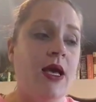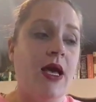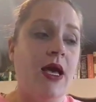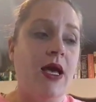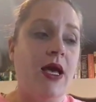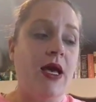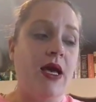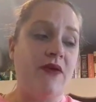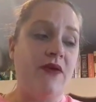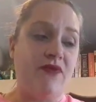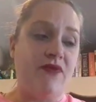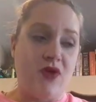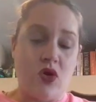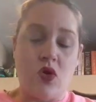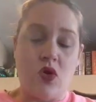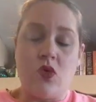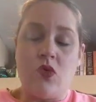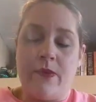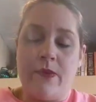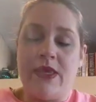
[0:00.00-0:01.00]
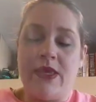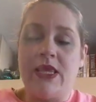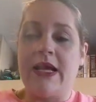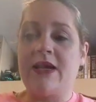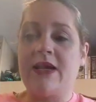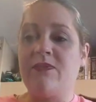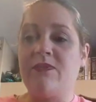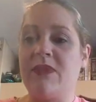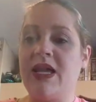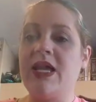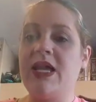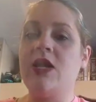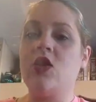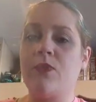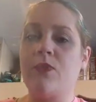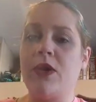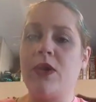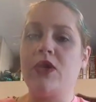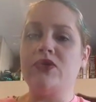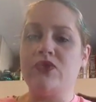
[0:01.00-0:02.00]
Uh, if you're a woman like me, your
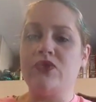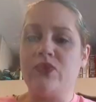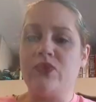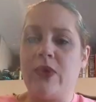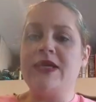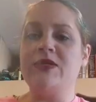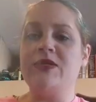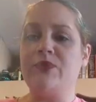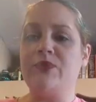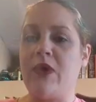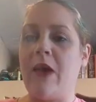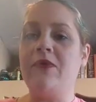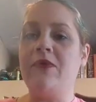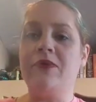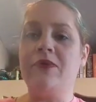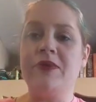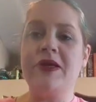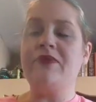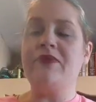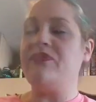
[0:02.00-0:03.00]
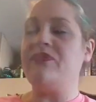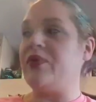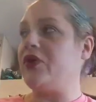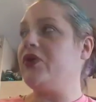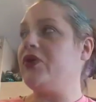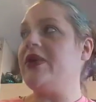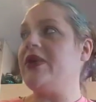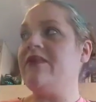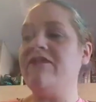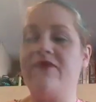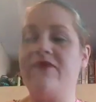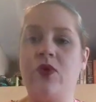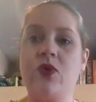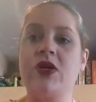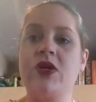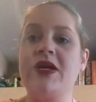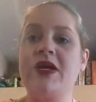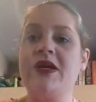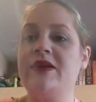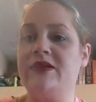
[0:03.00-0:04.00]
purse weighs probably 30,
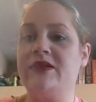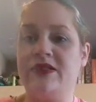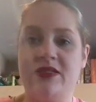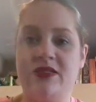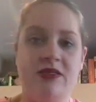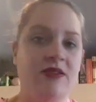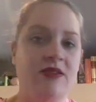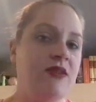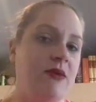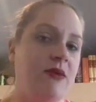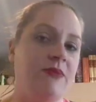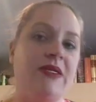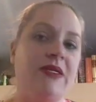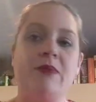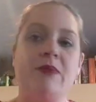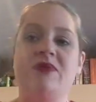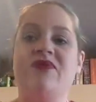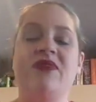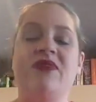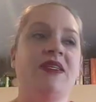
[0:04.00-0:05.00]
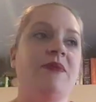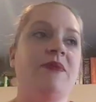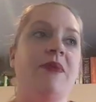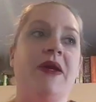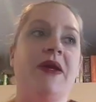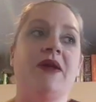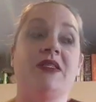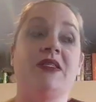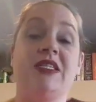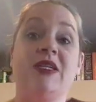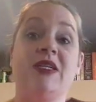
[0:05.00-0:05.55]
40, sometimes 50 pounds.